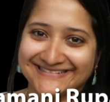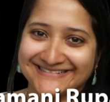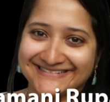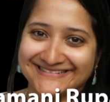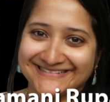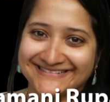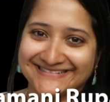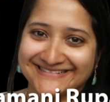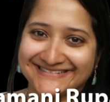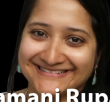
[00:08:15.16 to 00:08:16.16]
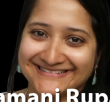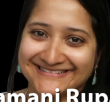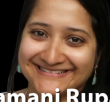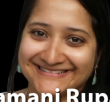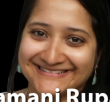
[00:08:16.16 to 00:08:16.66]

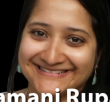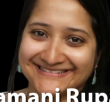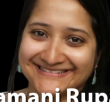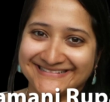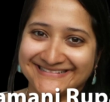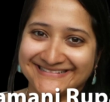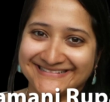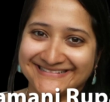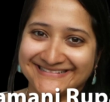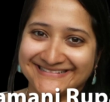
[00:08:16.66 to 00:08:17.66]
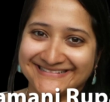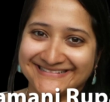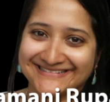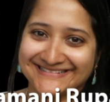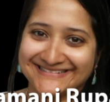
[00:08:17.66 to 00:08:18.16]

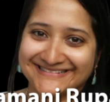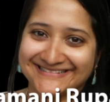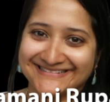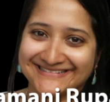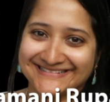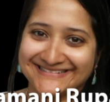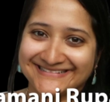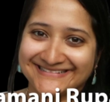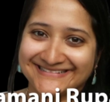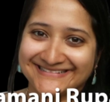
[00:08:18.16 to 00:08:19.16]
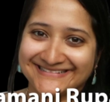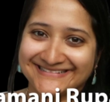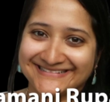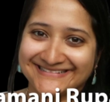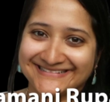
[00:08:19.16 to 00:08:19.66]

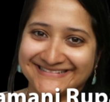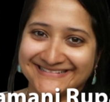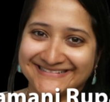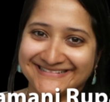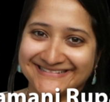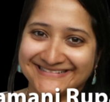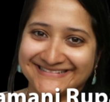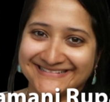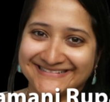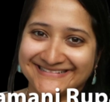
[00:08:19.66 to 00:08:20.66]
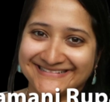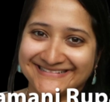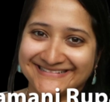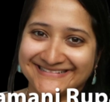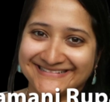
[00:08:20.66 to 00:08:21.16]

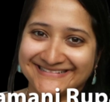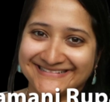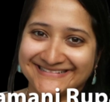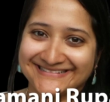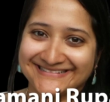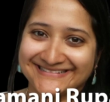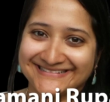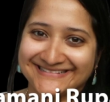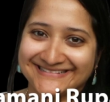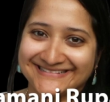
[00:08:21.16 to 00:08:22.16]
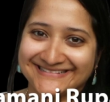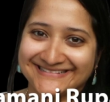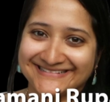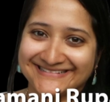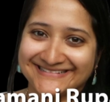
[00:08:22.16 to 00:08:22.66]

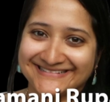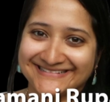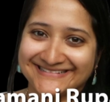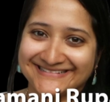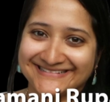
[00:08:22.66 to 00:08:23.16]
The face doesn't move, so there is nothing to read.